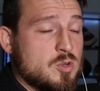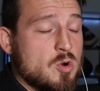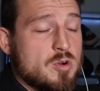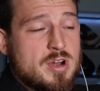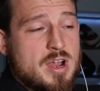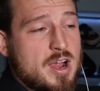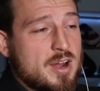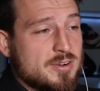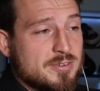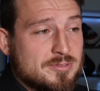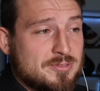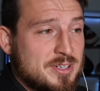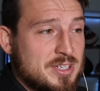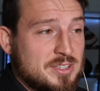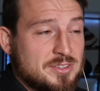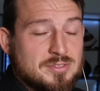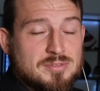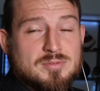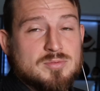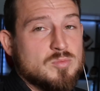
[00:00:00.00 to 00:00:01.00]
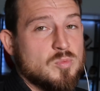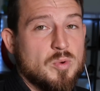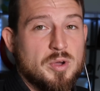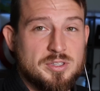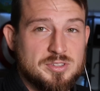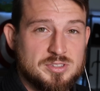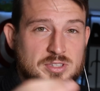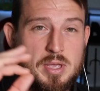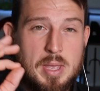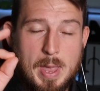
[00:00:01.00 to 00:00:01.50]
Choreography
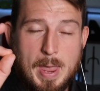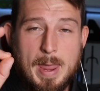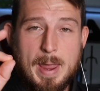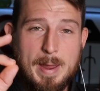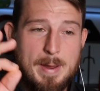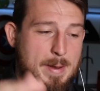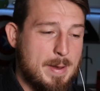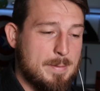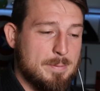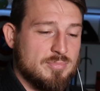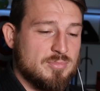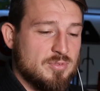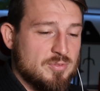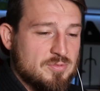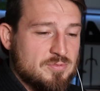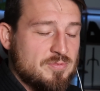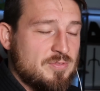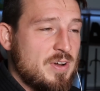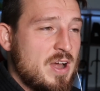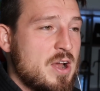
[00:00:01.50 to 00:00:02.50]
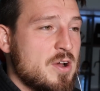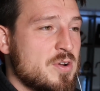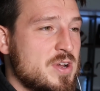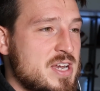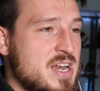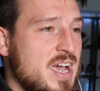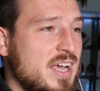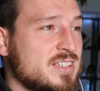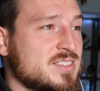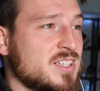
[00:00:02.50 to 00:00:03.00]
was very
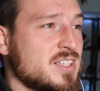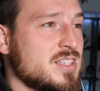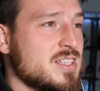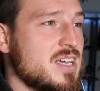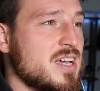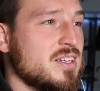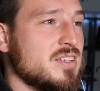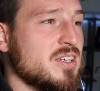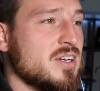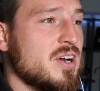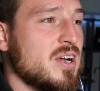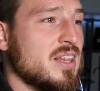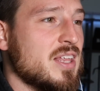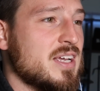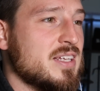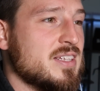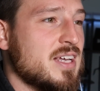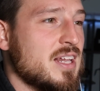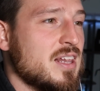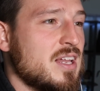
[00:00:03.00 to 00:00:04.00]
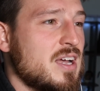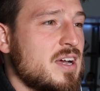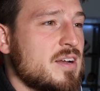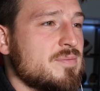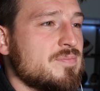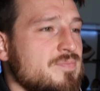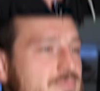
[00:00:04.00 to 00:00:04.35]
nice at the end there. I like that a lot.